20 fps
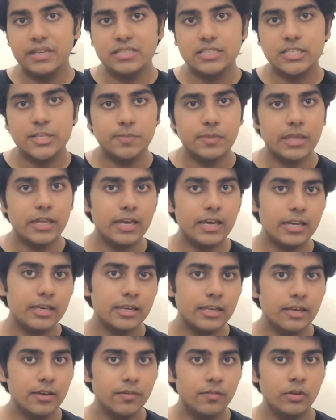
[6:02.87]
tip that I can
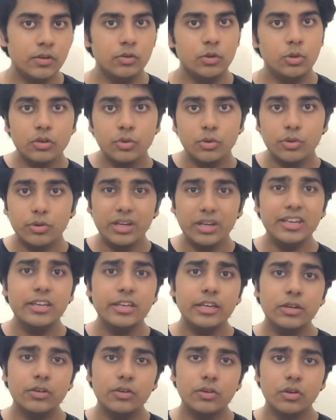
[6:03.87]
give you. You really
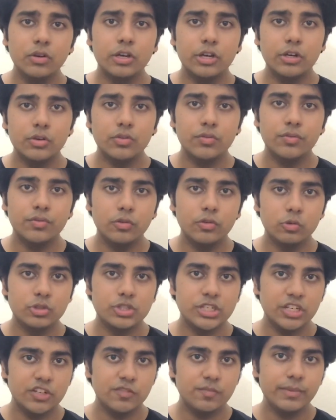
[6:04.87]
need to look into the flow
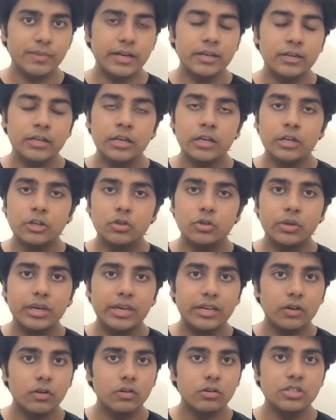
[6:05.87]
state of mind to
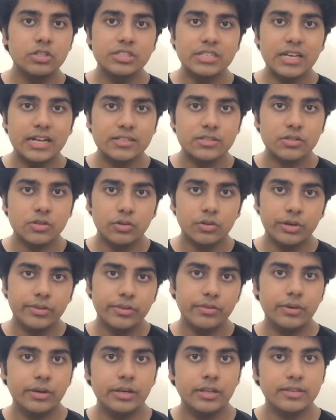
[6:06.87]
get a good SAT score in the
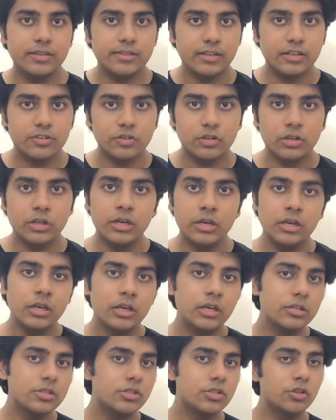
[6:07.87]
reading section.
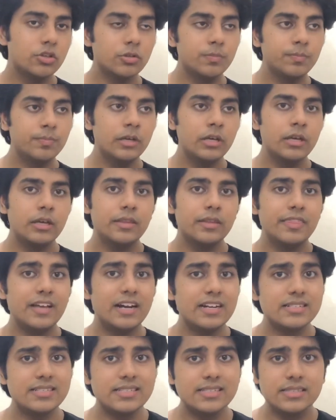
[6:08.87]
So
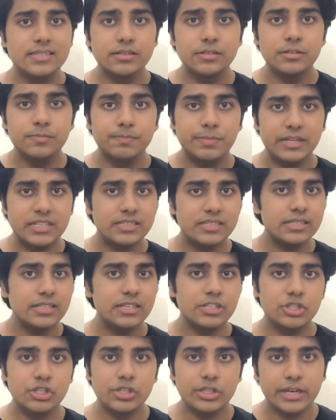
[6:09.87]
that's the best
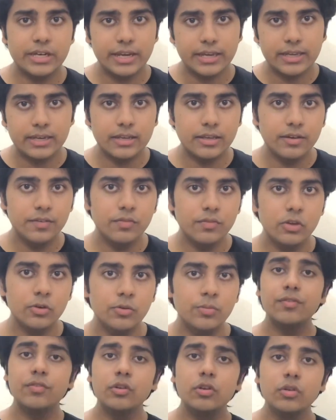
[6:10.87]
suggestion that I can give you.
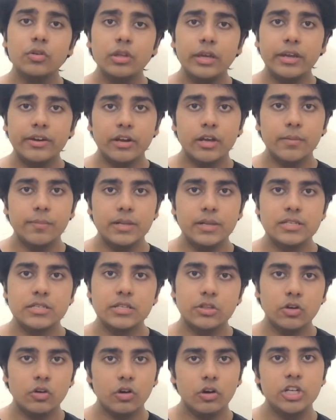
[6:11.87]
If you do the Erica Meltzer
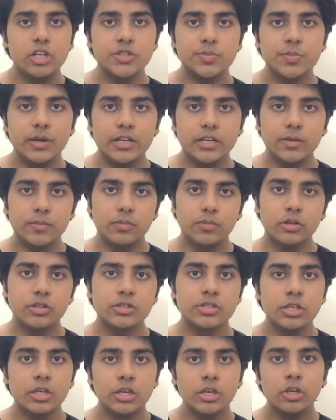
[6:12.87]
and the College Panda
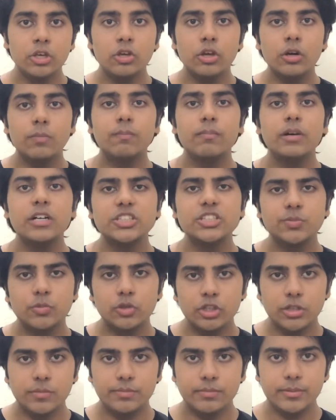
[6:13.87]
books, you're much more
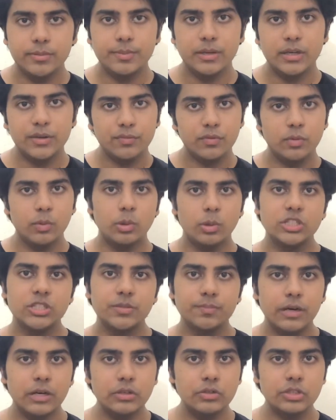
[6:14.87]
than prepared for what's
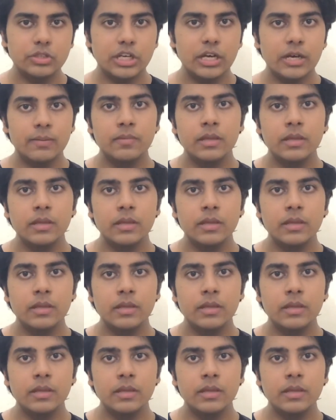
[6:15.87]
about to come.